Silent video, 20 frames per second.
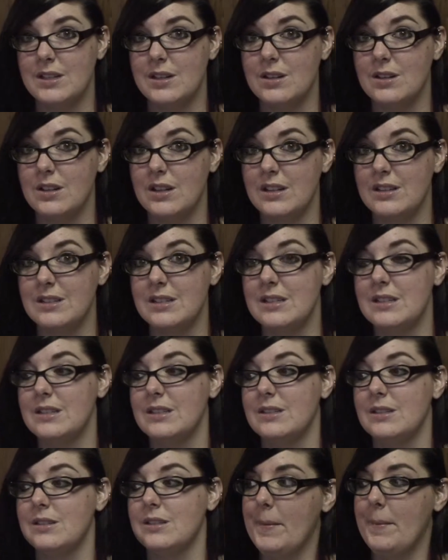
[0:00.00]
that are like
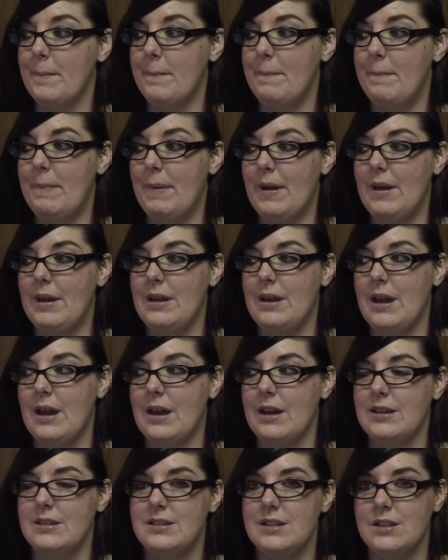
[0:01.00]
this, but
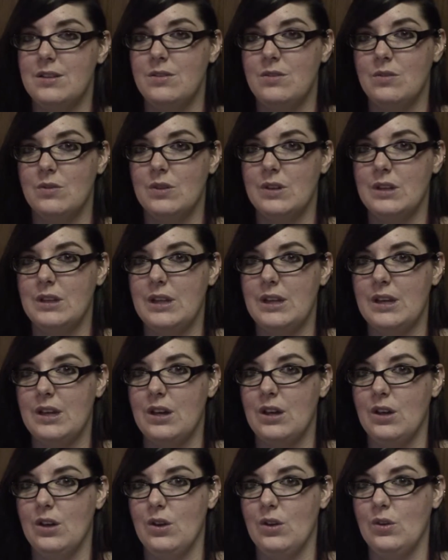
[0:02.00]
I didn't really
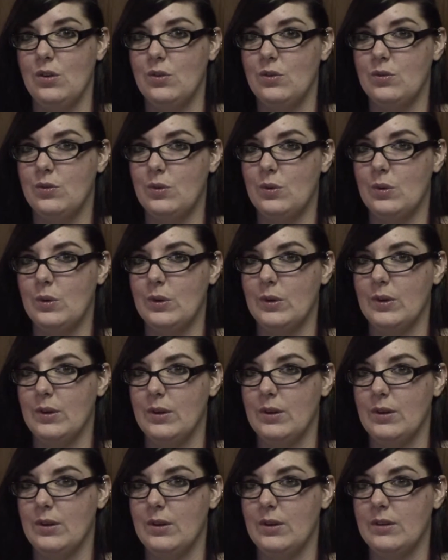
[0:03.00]
care
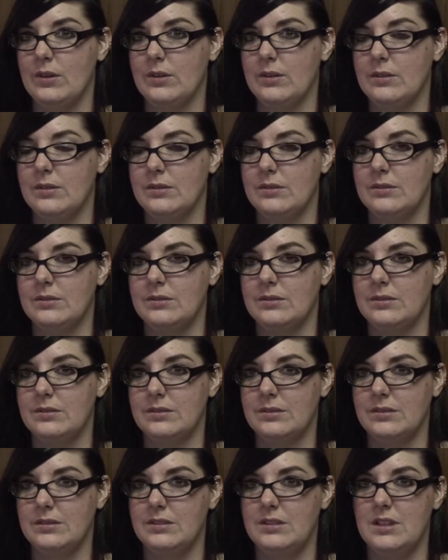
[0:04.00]
for
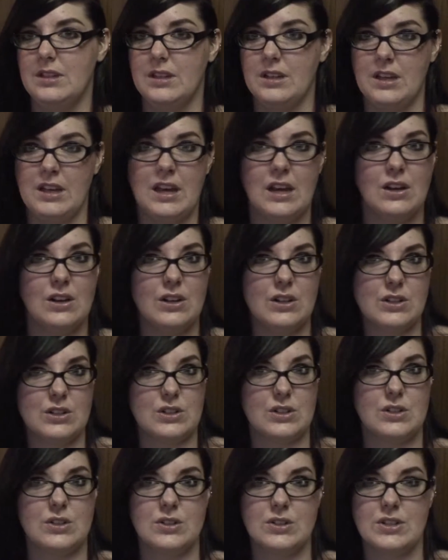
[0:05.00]
the
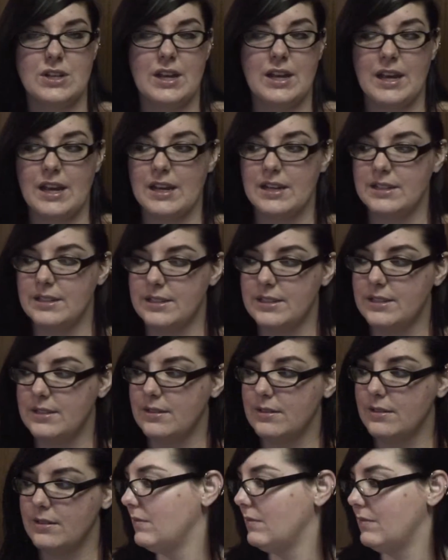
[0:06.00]
characters, I guess.
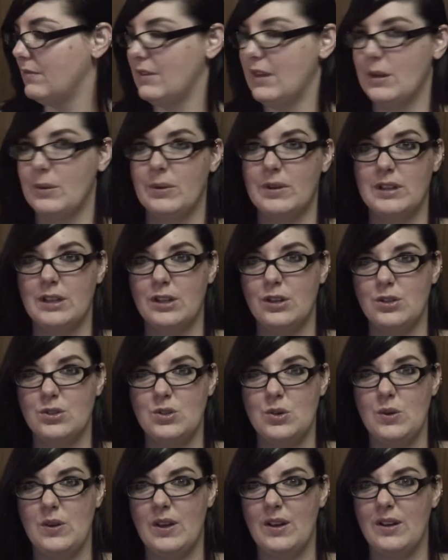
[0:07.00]
They were a little
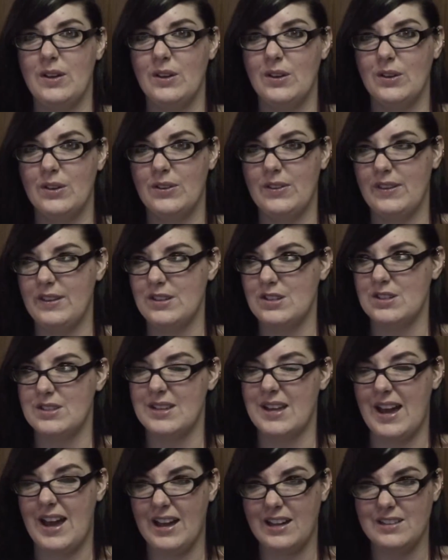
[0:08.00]
too young, or they
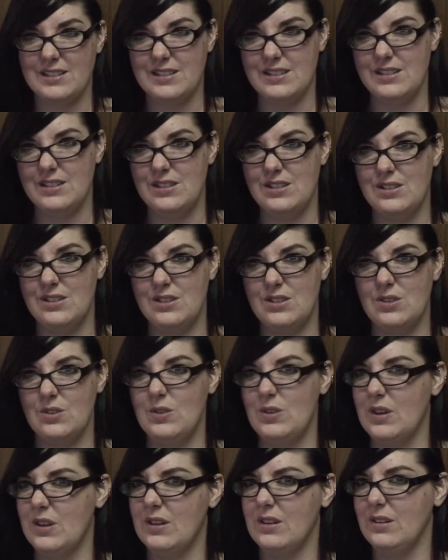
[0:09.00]
just acted too
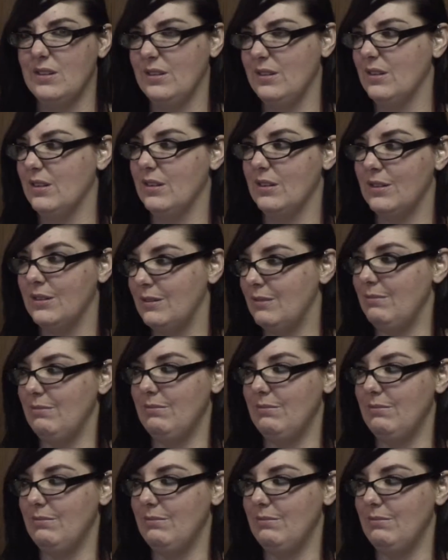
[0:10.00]
young, or